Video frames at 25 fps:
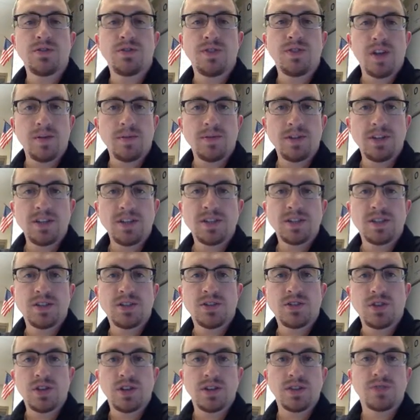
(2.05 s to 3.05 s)
families and
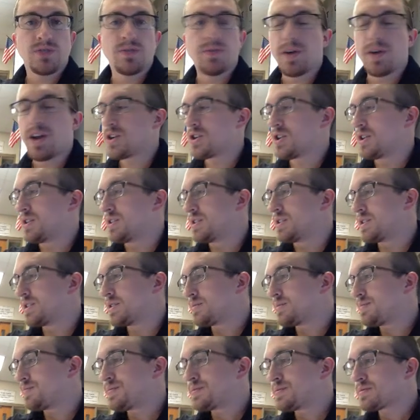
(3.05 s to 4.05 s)

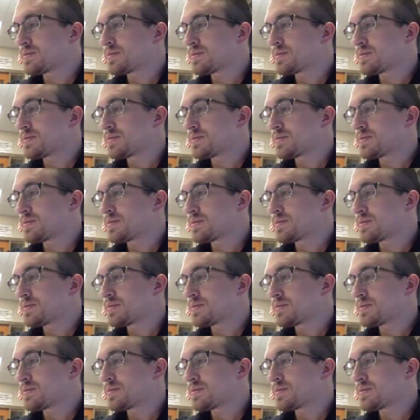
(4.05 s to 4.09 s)
transformations.